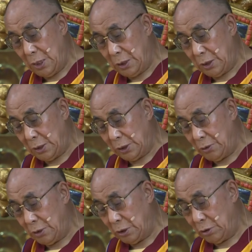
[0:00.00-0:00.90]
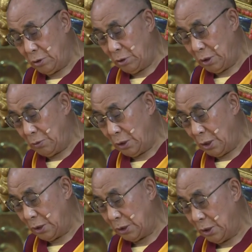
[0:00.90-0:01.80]
He makes this point with the
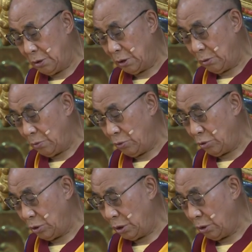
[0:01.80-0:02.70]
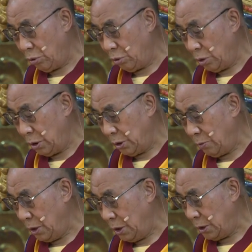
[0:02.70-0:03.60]
phrase on any single,
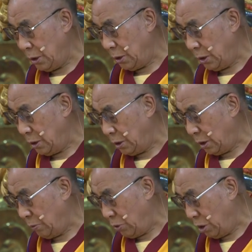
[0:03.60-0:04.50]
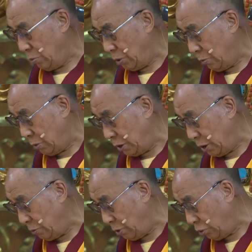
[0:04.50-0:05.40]
thus having first focus on one
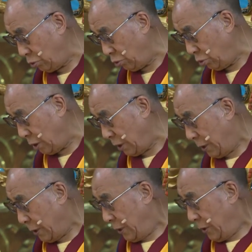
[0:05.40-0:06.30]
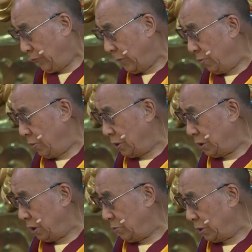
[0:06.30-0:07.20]
object of meditation and attain
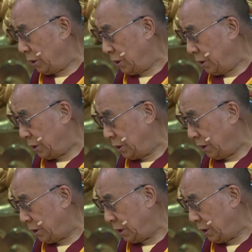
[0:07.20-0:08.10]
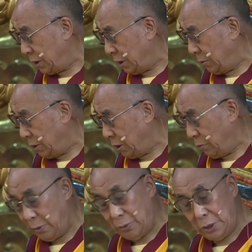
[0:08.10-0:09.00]
serenity. You may then focus on
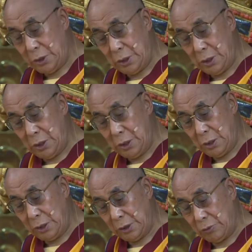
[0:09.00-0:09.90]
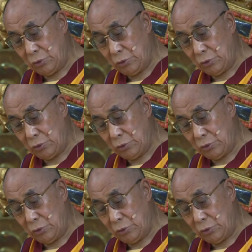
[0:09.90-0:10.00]
many objects of meditation.